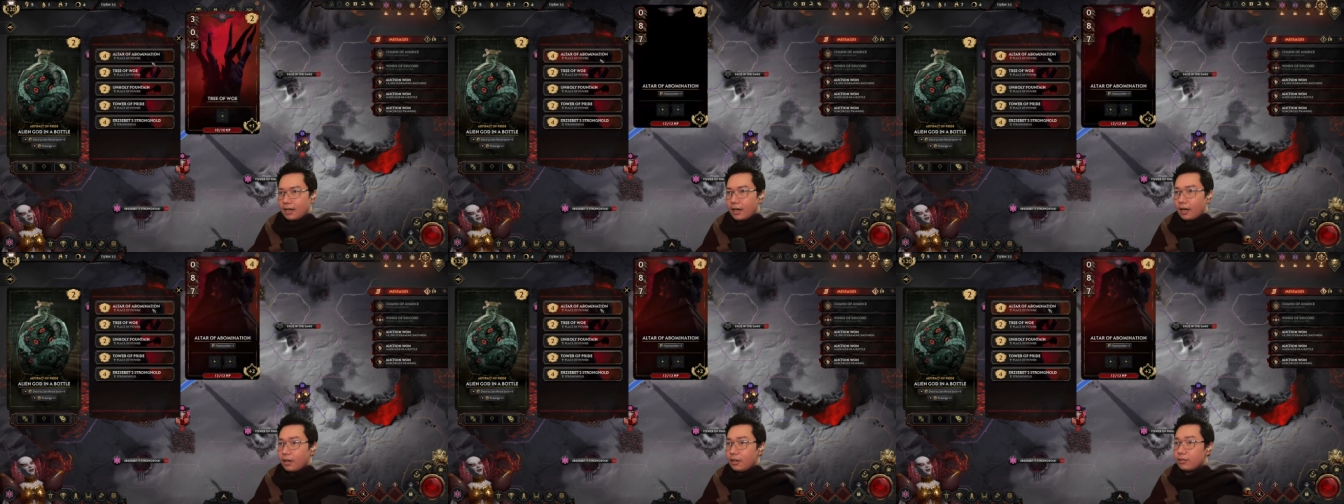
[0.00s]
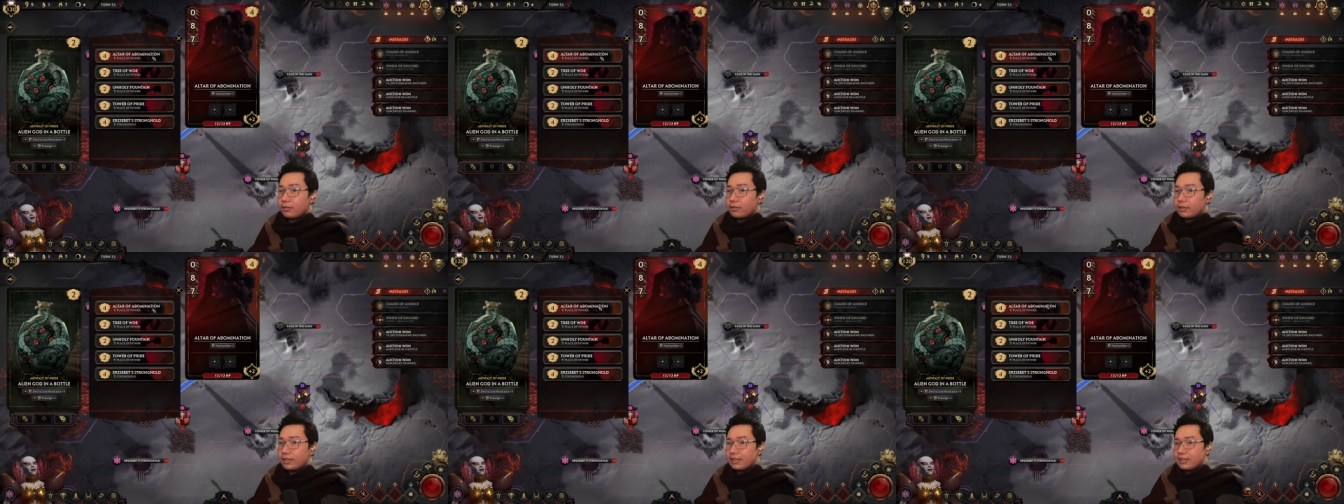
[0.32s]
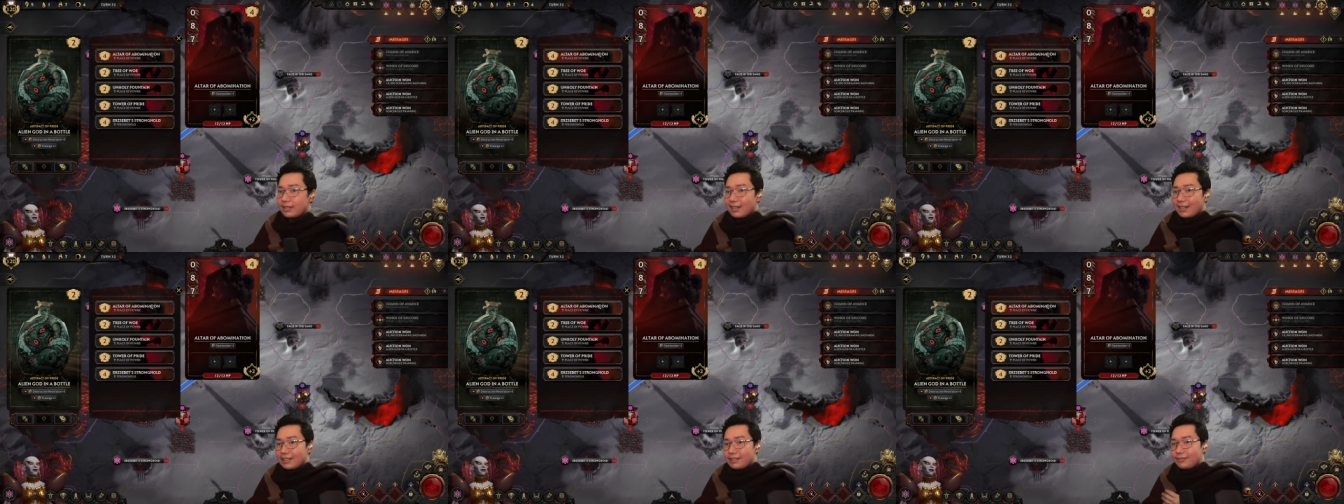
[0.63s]
Oh, this
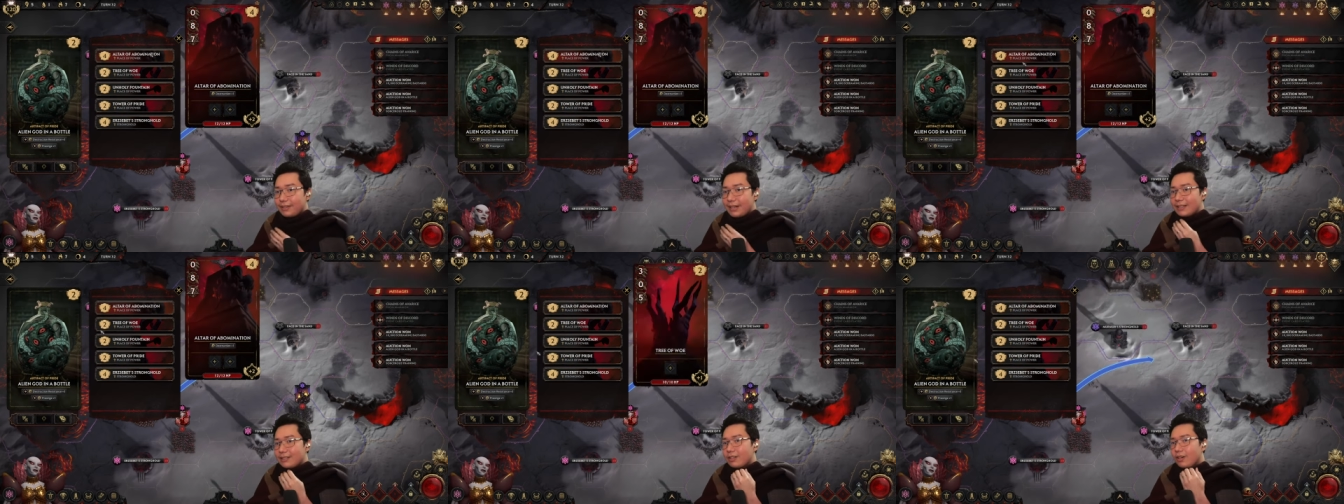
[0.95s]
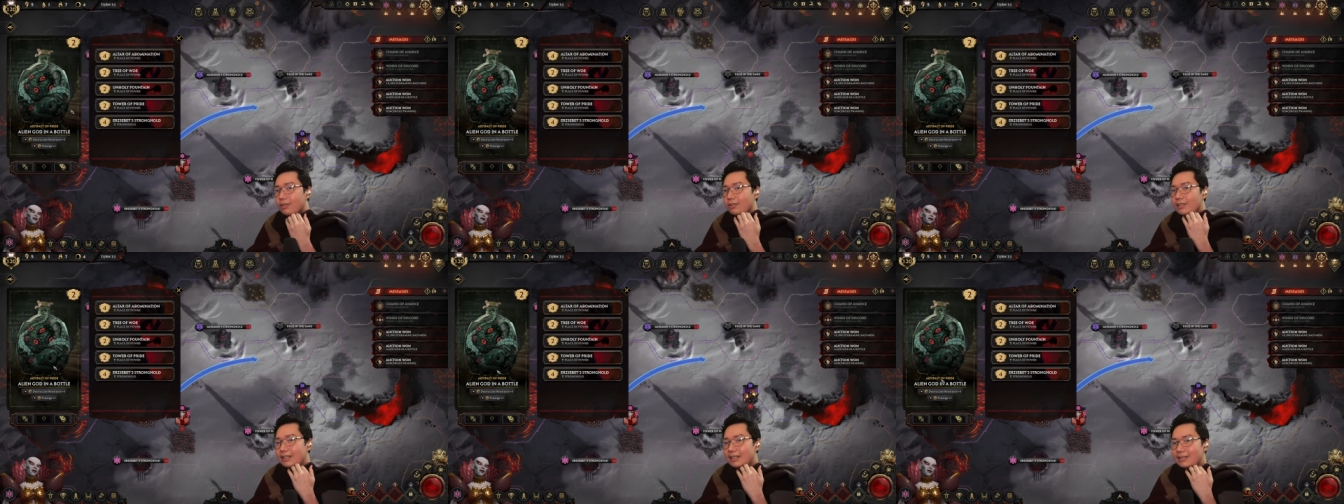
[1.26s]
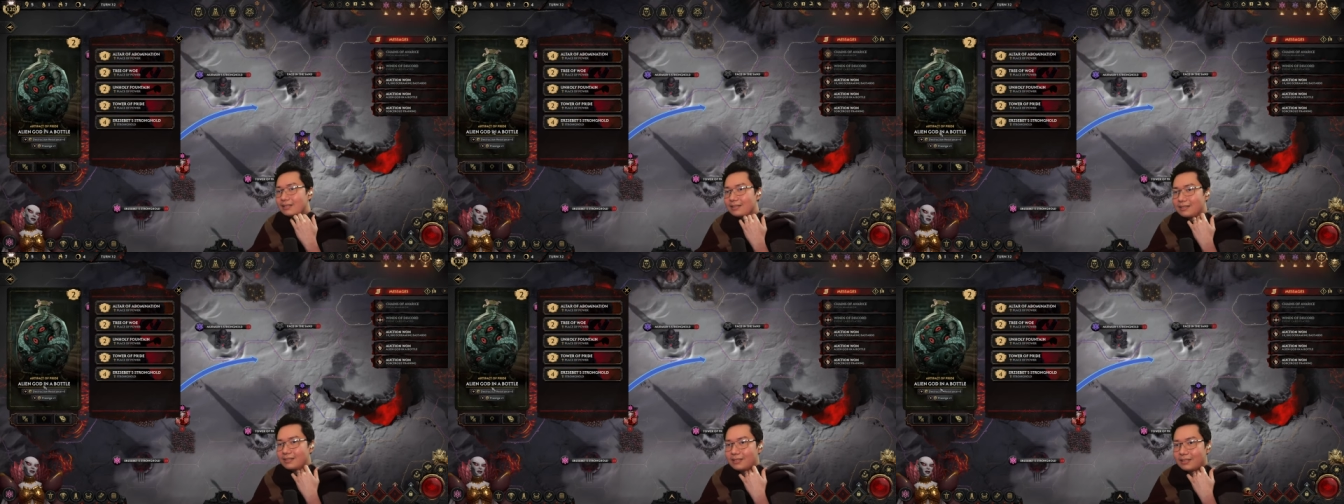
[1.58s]
artifact
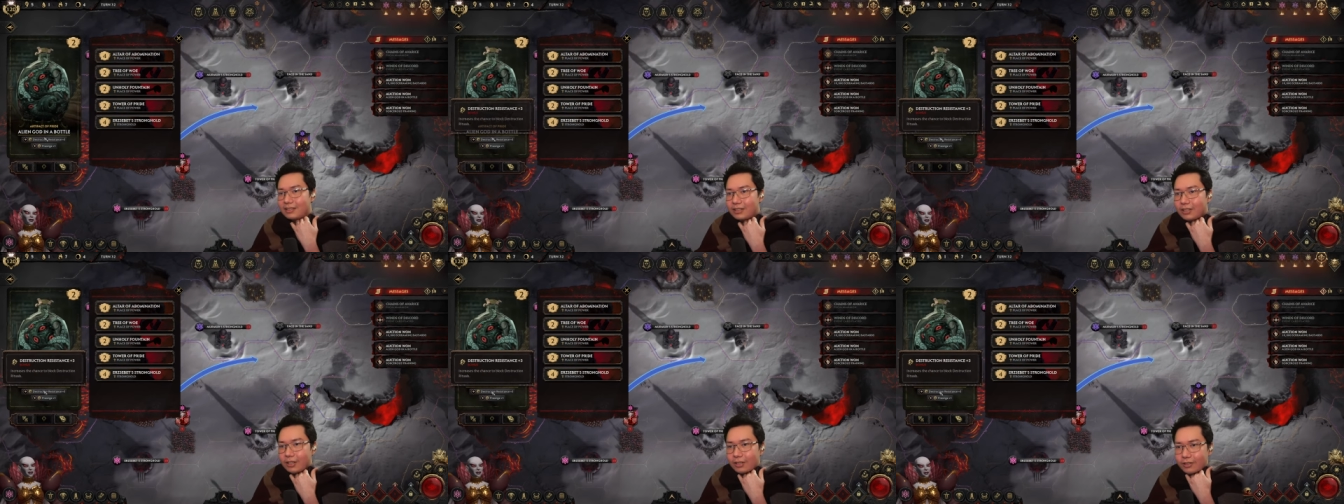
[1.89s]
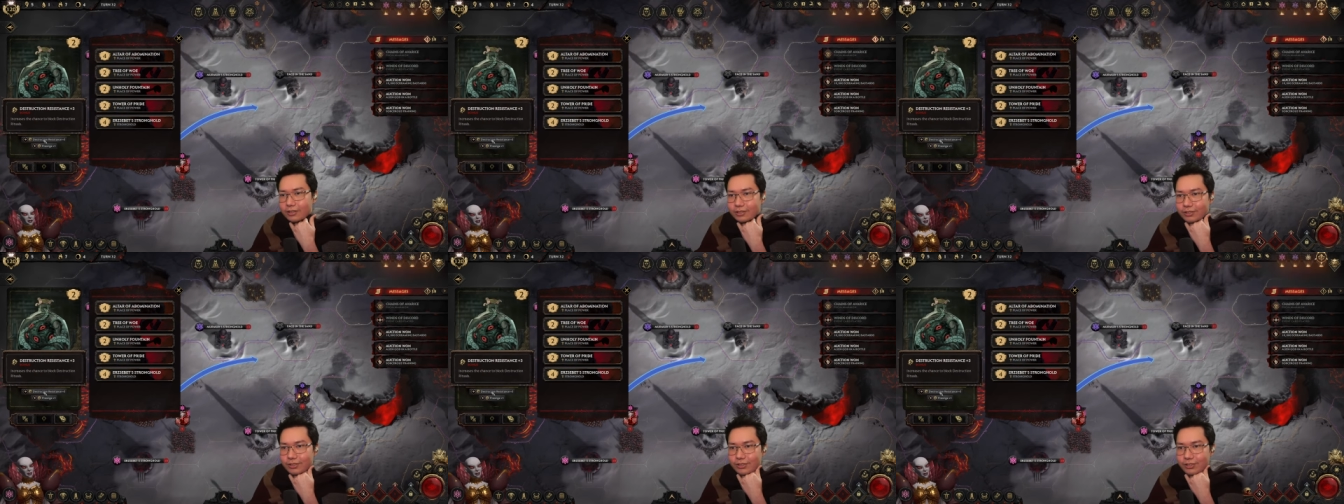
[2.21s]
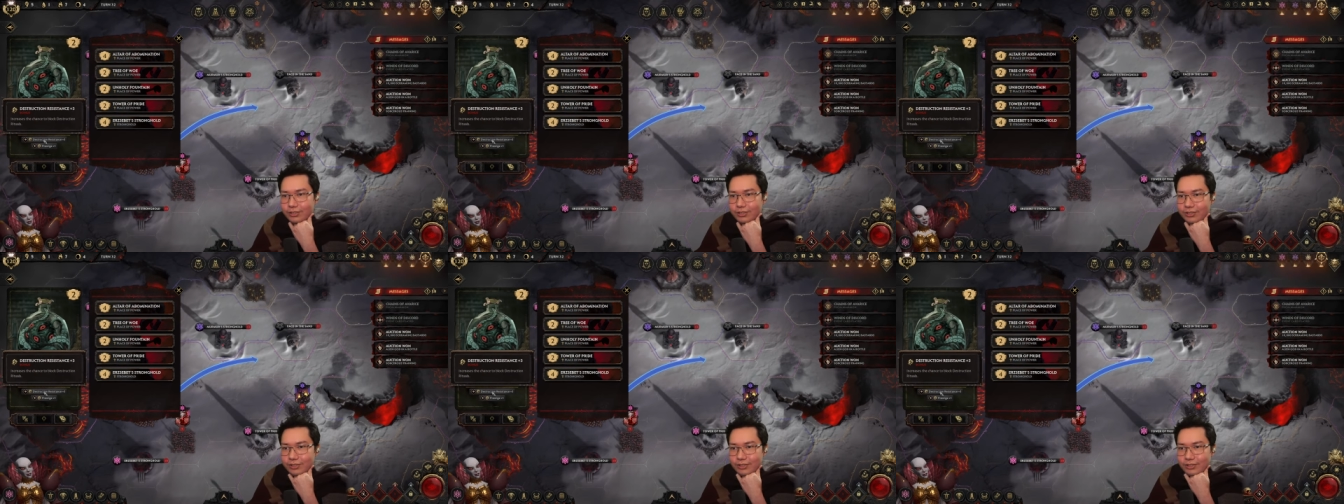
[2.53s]
only
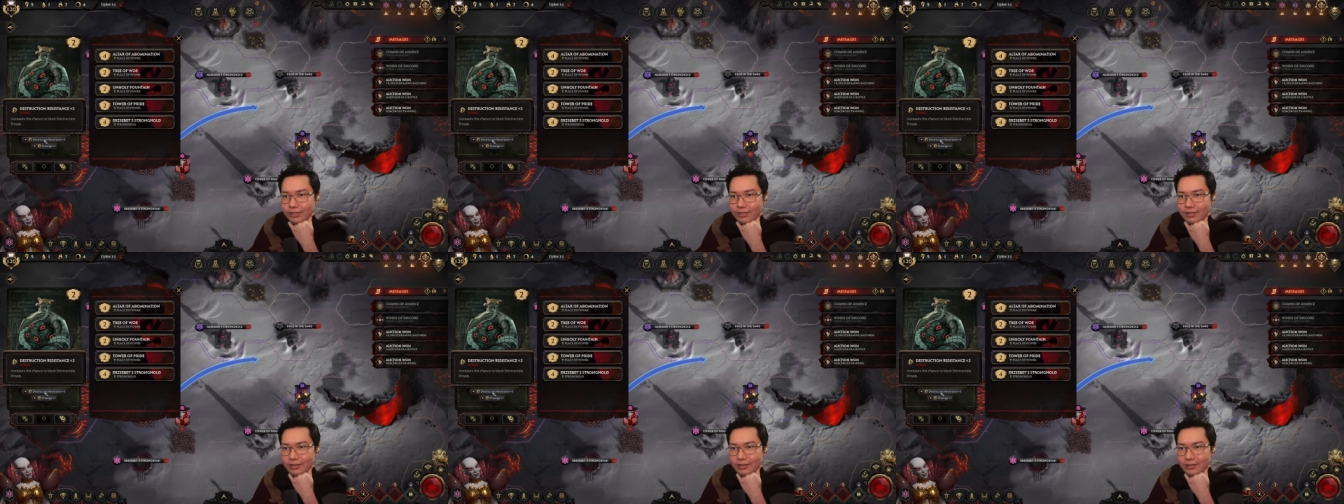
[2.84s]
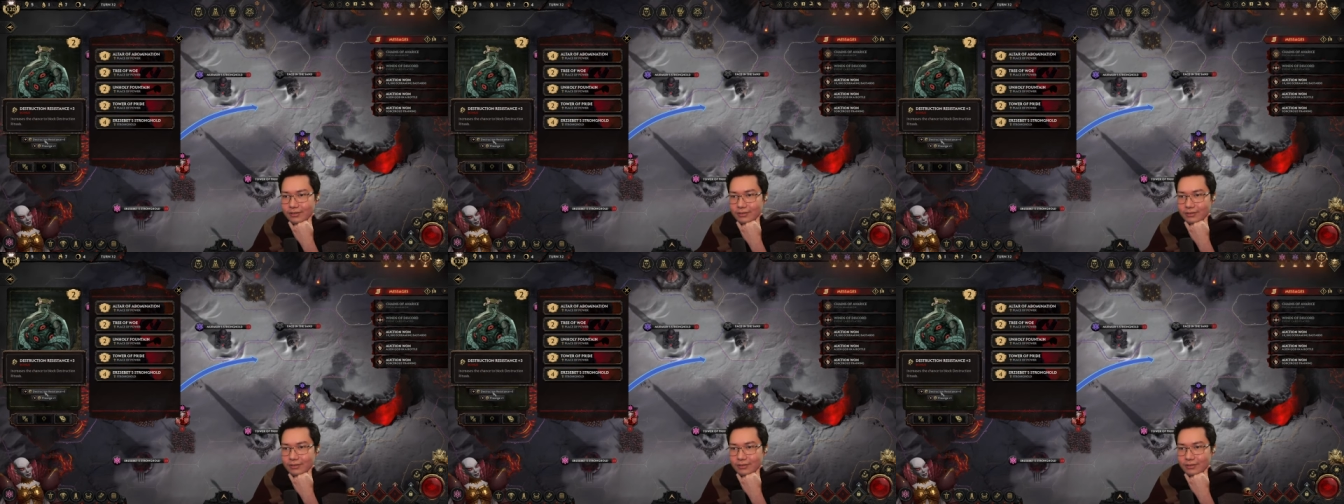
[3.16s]
goes...